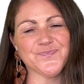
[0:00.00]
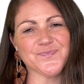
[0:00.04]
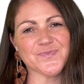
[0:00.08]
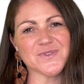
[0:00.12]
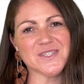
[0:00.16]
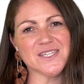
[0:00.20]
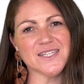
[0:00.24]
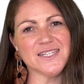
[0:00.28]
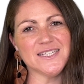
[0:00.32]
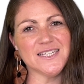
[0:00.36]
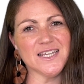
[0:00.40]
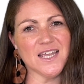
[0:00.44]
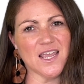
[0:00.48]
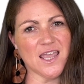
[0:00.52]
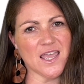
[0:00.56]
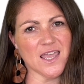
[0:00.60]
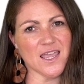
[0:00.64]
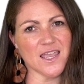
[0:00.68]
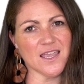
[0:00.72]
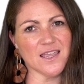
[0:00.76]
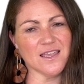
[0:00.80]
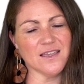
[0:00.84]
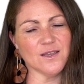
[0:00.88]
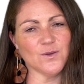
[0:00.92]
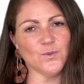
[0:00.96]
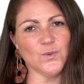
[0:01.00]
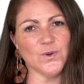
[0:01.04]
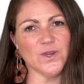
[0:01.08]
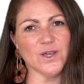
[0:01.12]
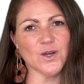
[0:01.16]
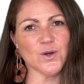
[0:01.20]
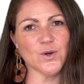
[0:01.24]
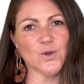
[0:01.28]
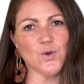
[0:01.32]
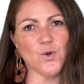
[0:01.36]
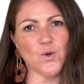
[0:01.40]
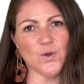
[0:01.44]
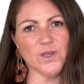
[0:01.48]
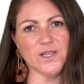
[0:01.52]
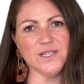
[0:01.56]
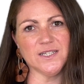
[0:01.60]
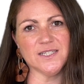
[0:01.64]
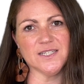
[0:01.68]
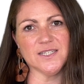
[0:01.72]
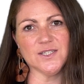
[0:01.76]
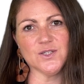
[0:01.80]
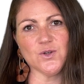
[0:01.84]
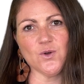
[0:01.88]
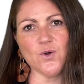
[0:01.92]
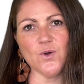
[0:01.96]
Today we are going
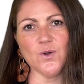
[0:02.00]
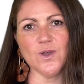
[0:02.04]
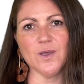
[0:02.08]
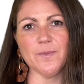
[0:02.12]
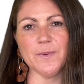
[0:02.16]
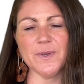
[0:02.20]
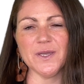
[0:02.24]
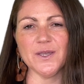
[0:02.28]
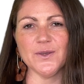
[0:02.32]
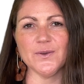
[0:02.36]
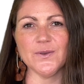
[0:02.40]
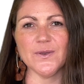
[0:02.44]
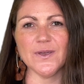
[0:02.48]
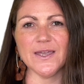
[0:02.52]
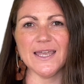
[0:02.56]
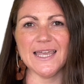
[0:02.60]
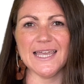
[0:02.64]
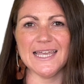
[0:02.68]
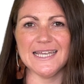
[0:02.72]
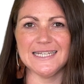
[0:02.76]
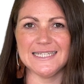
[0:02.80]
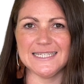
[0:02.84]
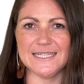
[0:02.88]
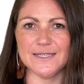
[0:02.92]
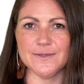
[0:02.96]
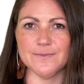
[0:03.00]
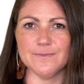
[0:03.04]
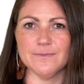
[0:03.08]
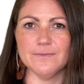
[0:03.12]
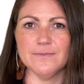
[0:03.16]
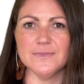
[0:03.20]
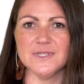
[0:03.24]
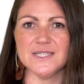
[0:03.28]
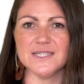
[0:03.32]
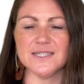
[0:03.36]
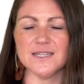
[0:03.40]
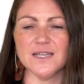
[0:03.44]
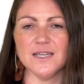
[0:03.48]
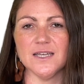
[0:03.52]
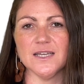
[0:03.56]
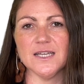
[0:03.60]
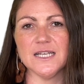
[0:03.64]
to talk about idioms